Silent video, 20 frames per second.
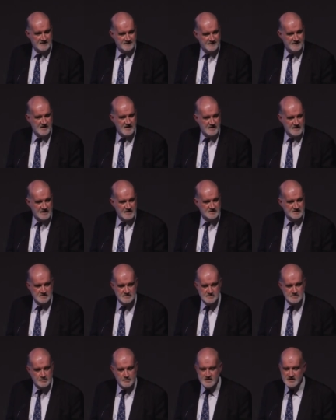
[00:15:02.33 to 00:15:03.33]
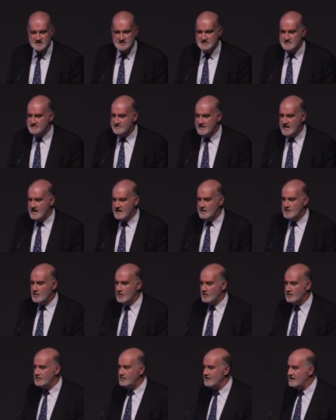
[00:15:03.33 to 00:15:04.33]
findings and the reasons for that are
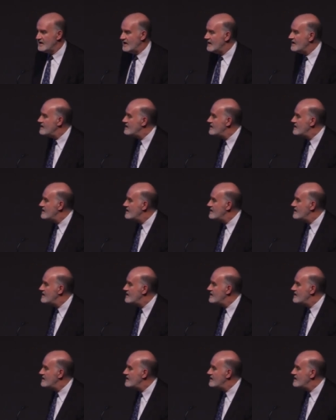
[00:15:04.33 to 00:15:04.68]
not clear.